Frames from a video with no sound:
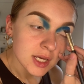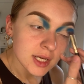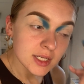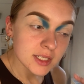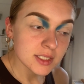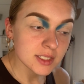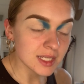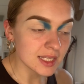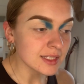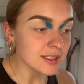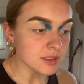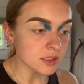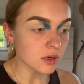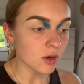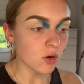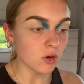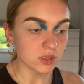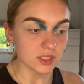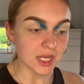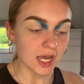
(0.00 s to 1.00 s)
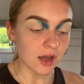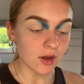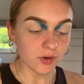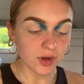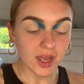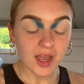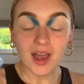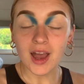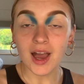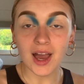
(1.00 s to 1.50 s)
since lockdown,
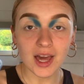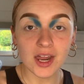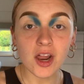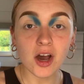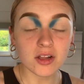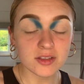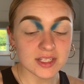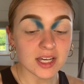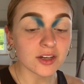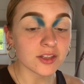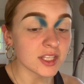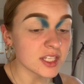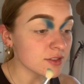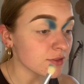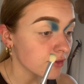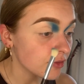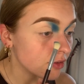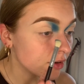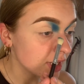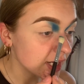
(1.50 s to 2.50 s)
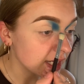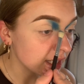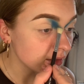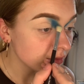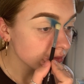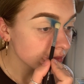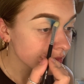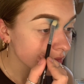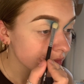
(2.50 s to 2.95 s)
and I'll tell you this for free,